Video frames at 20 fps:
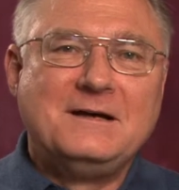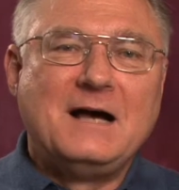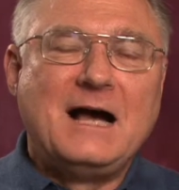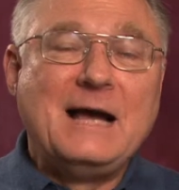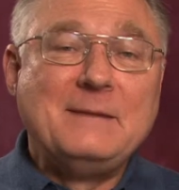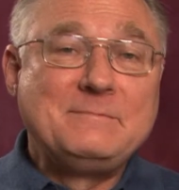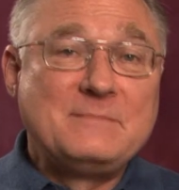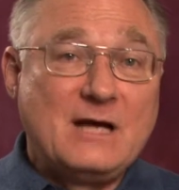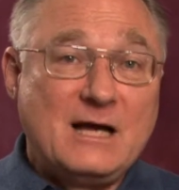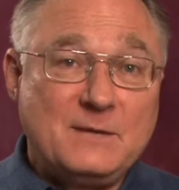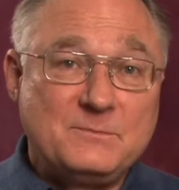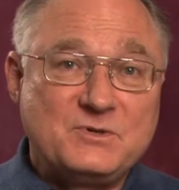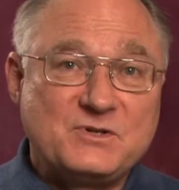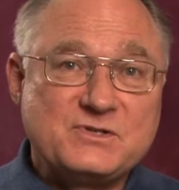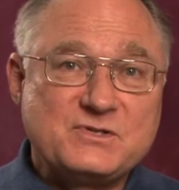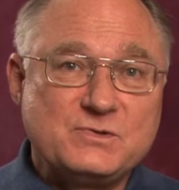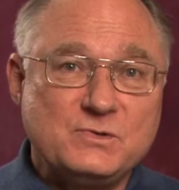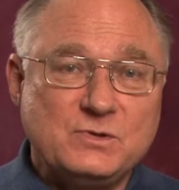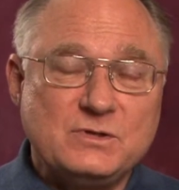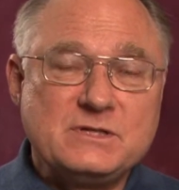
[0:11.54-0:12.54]
I'm Tom
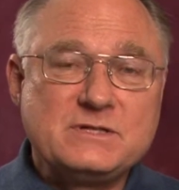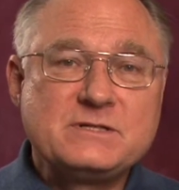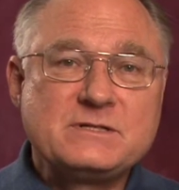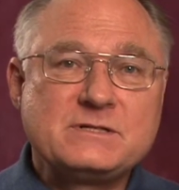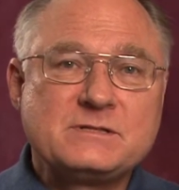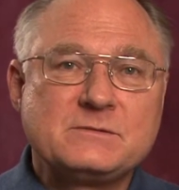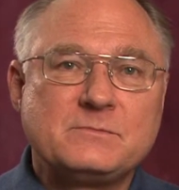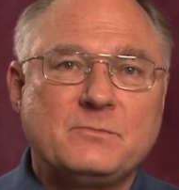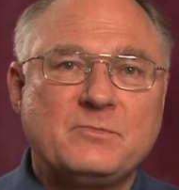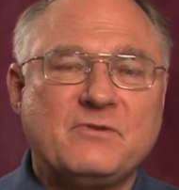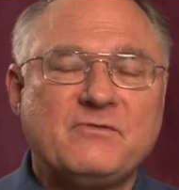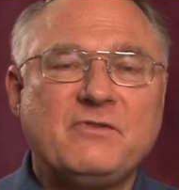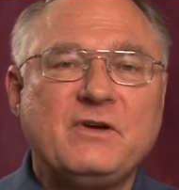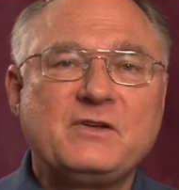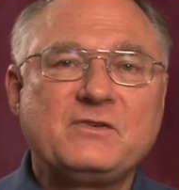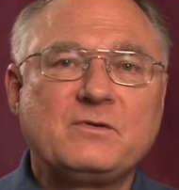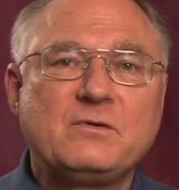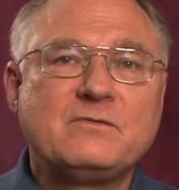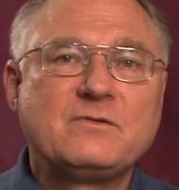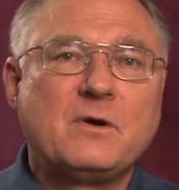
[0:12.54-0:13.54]
Kasulis,
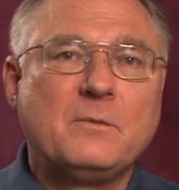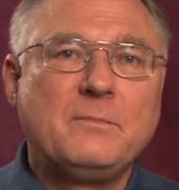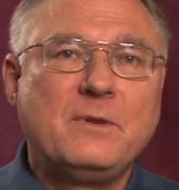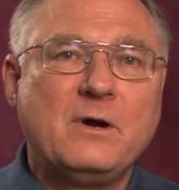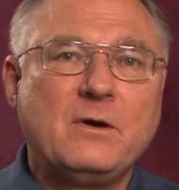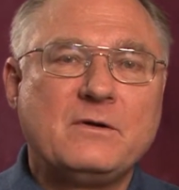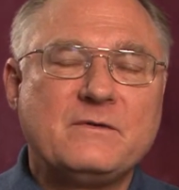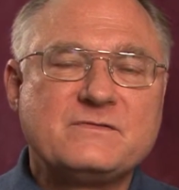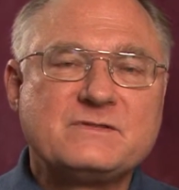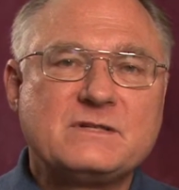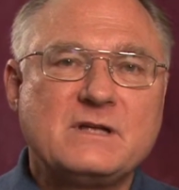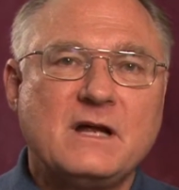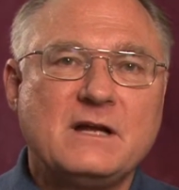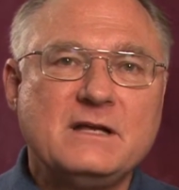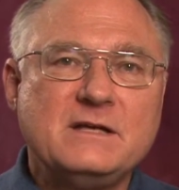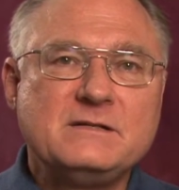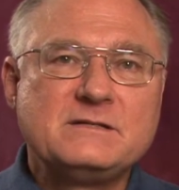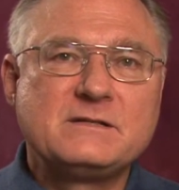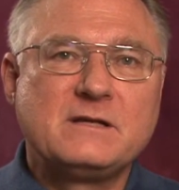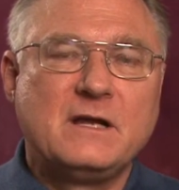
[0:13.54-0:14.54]
Professor of Comparative
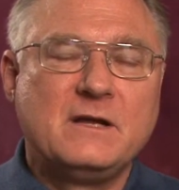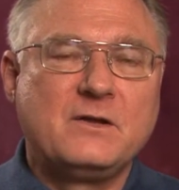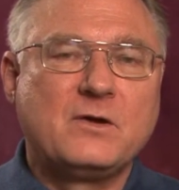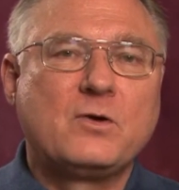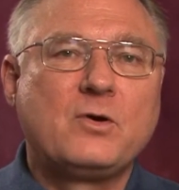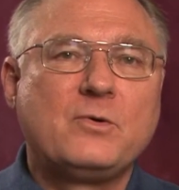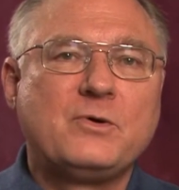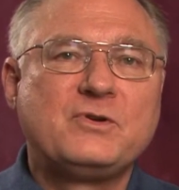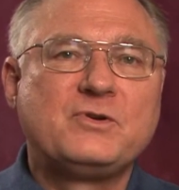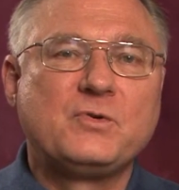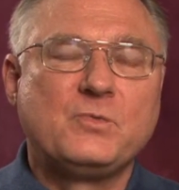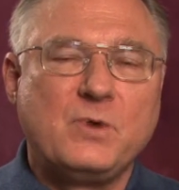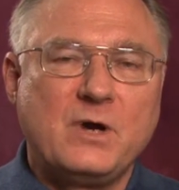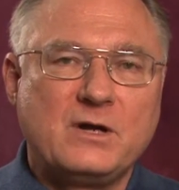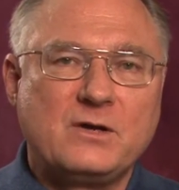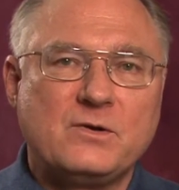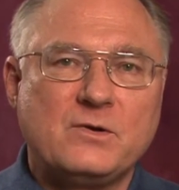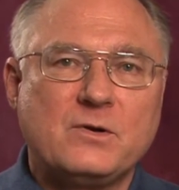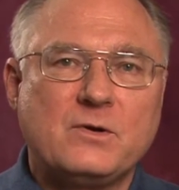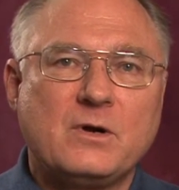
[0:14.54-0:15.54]
Studies and the current
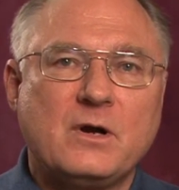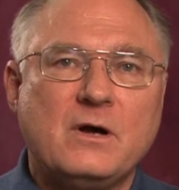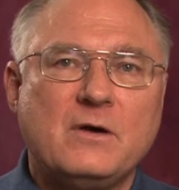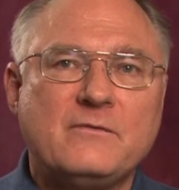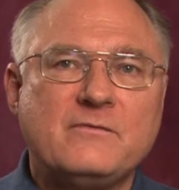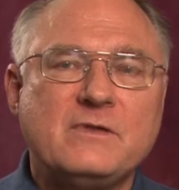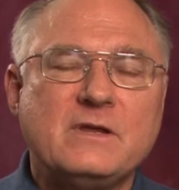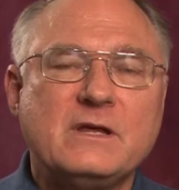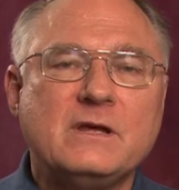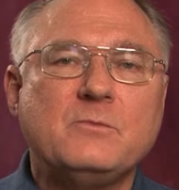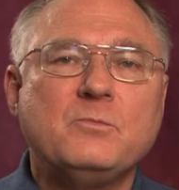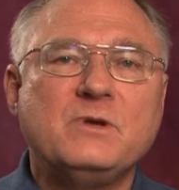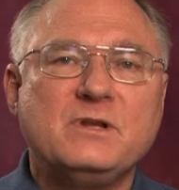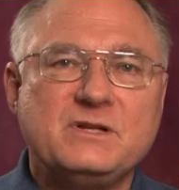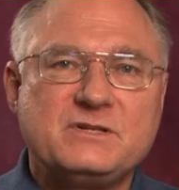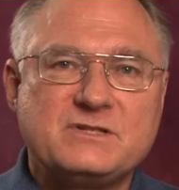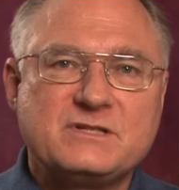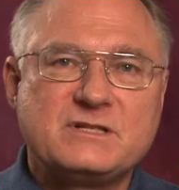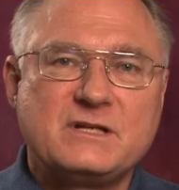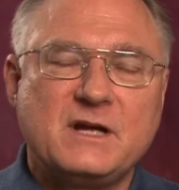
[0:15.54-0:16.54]
Director of the
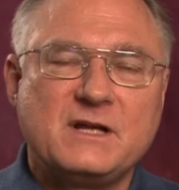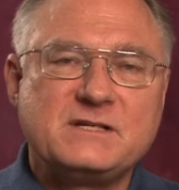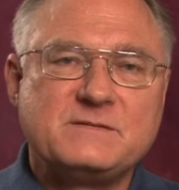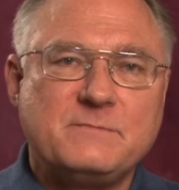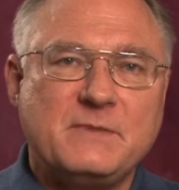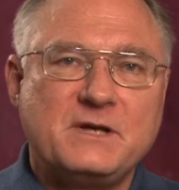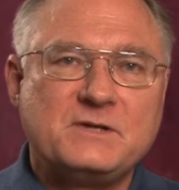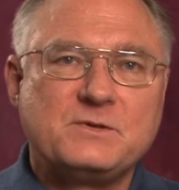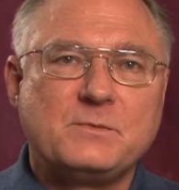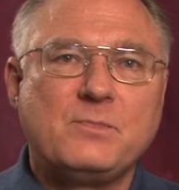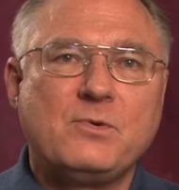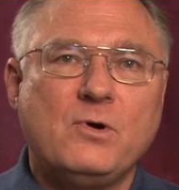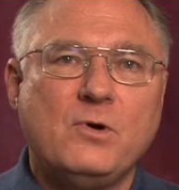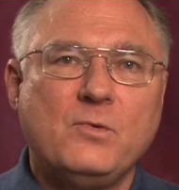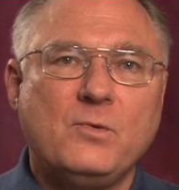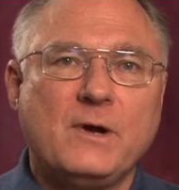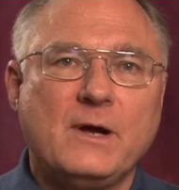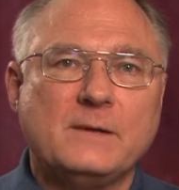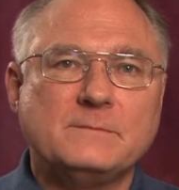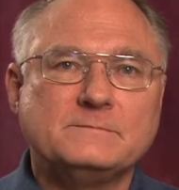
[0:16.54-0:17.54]
Religious Studies major
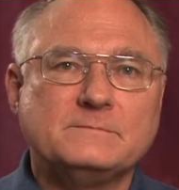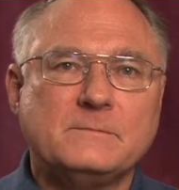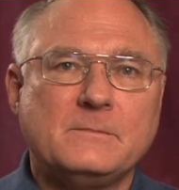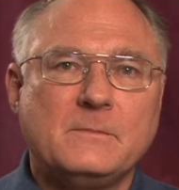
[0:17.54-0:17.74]
program.